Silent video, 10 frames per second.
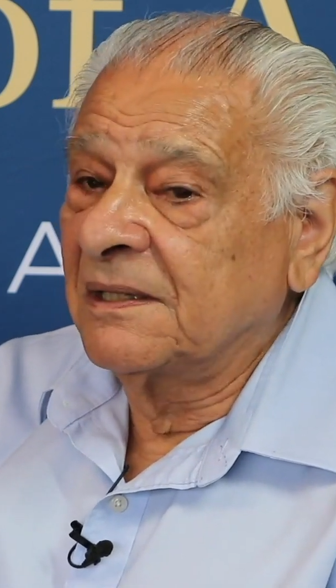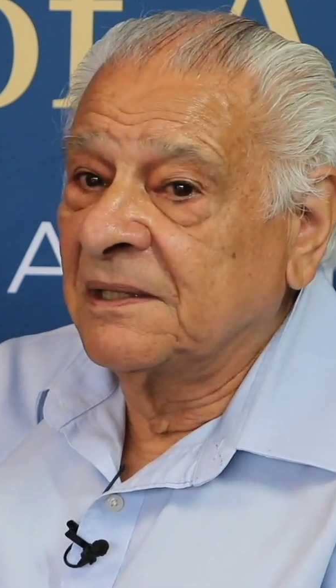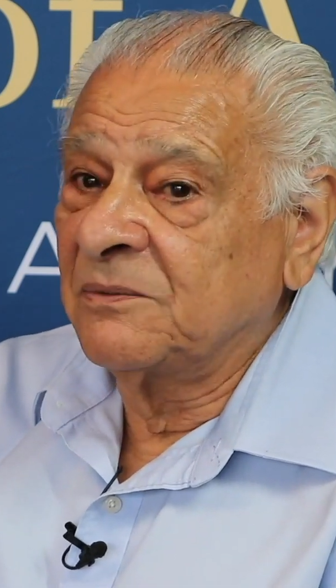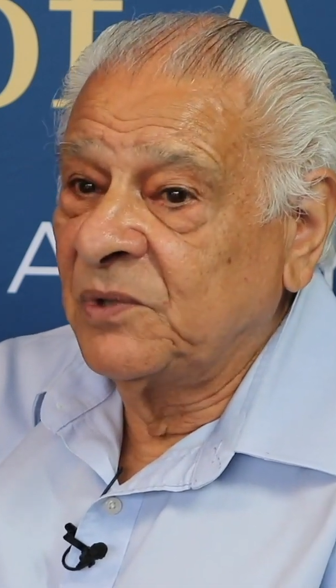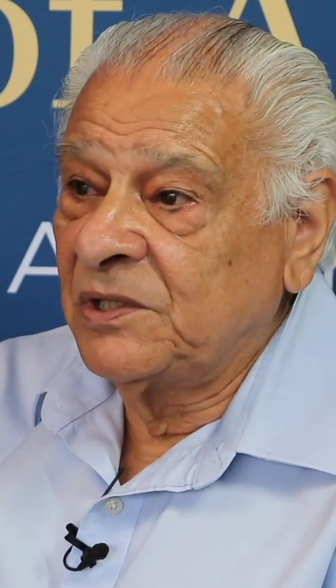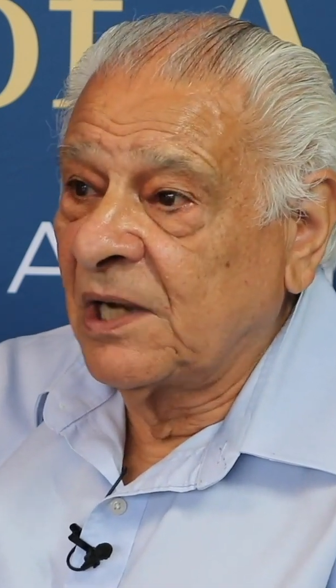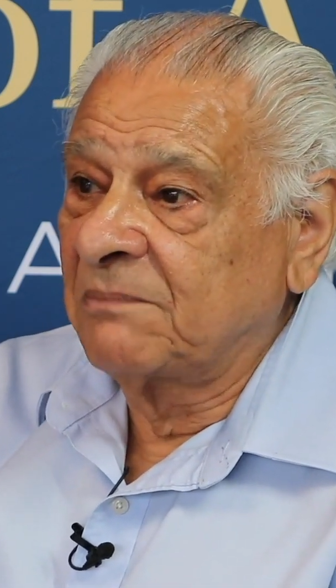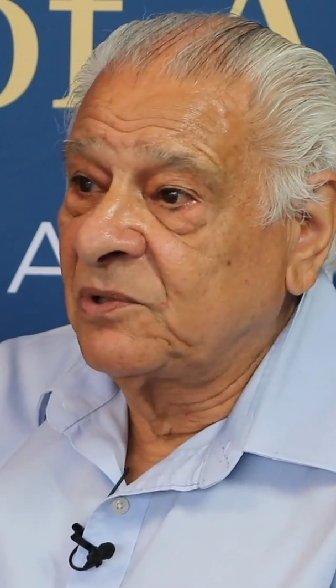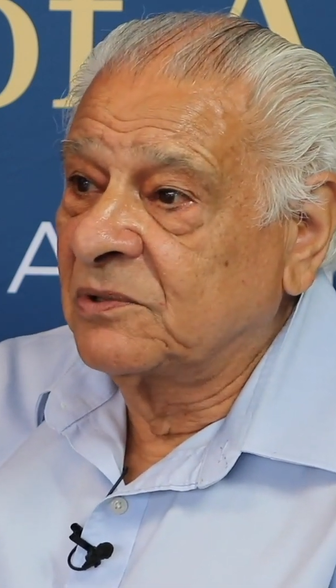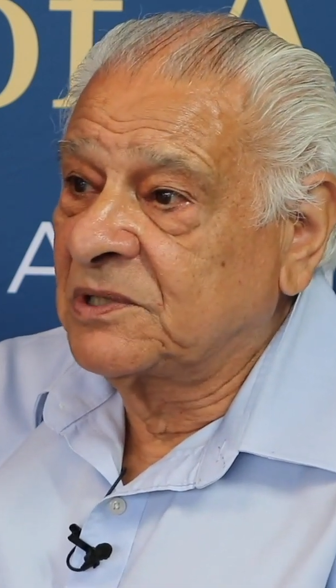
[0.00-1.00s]
and we
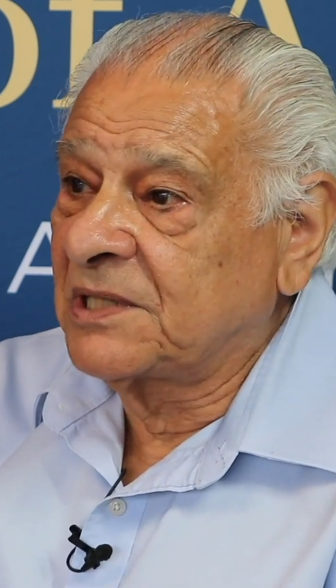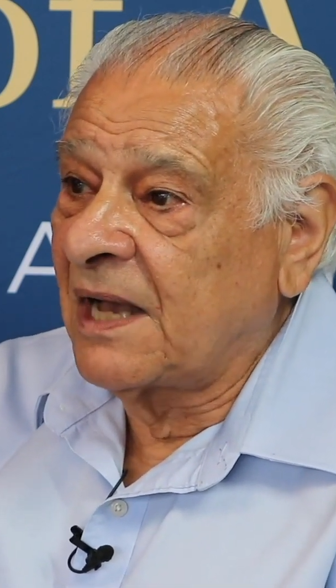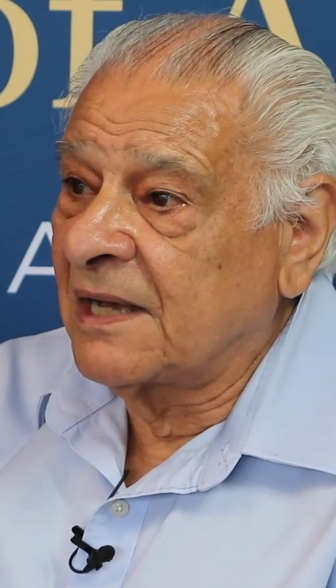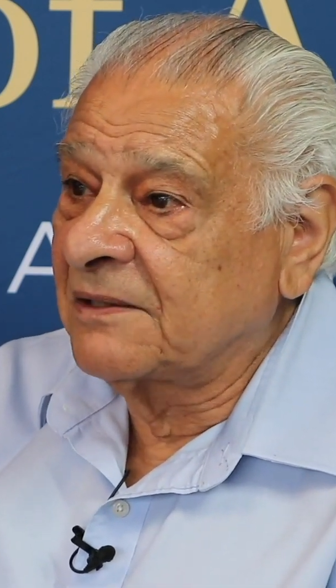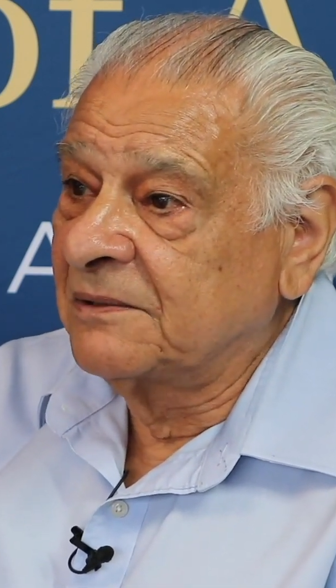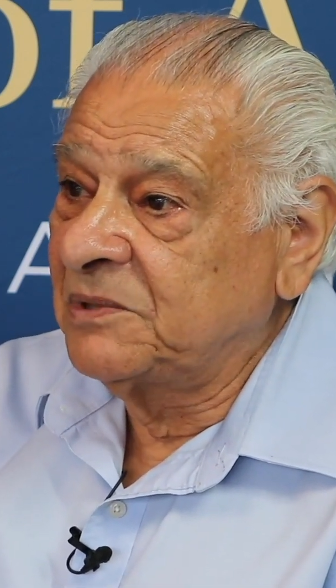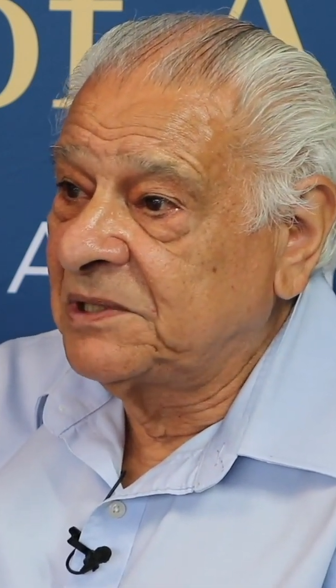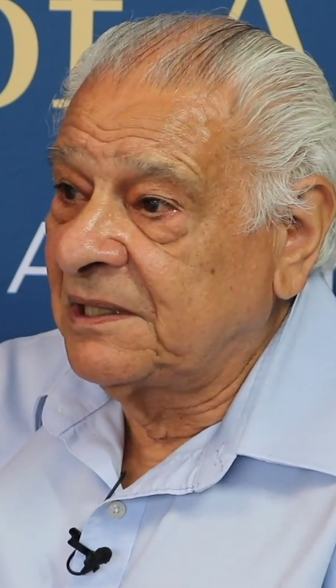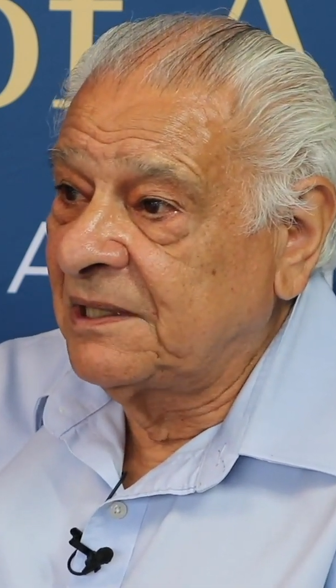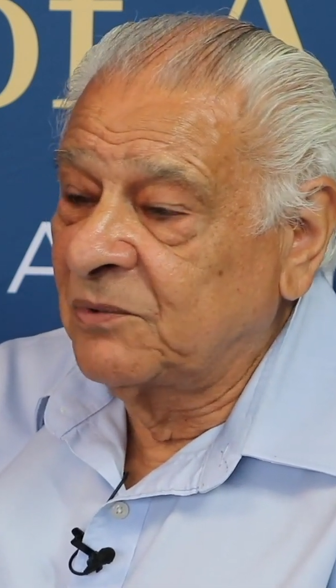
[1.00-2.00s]
jumped on Saga, and we
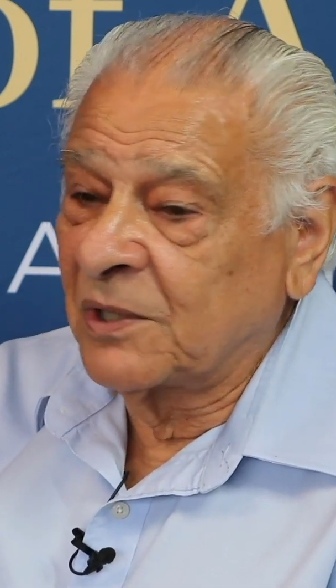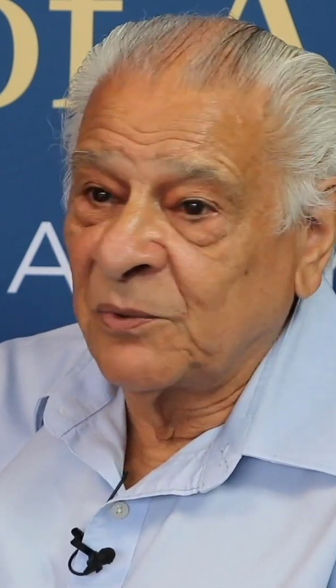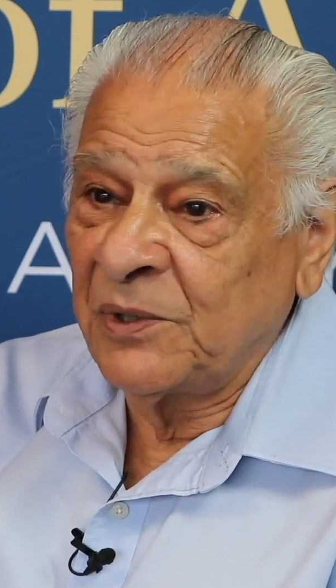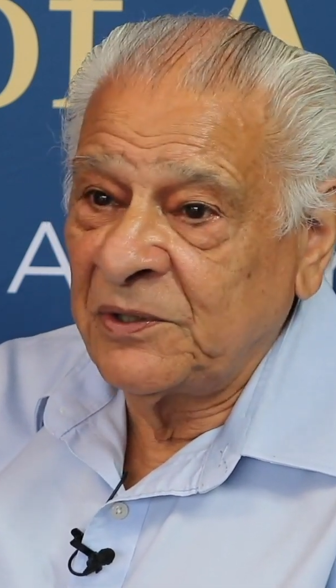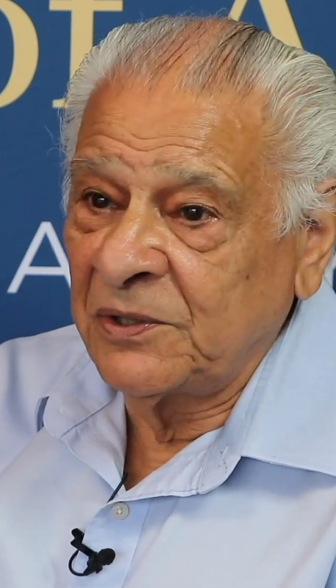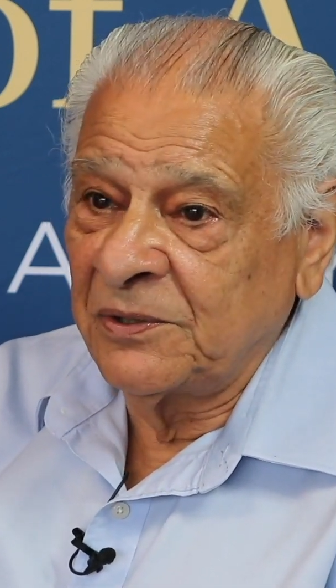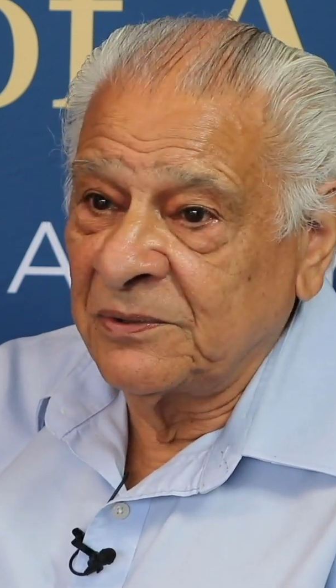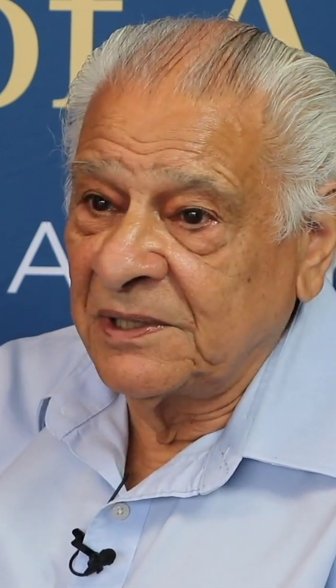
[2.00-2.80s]
said, now what do we do?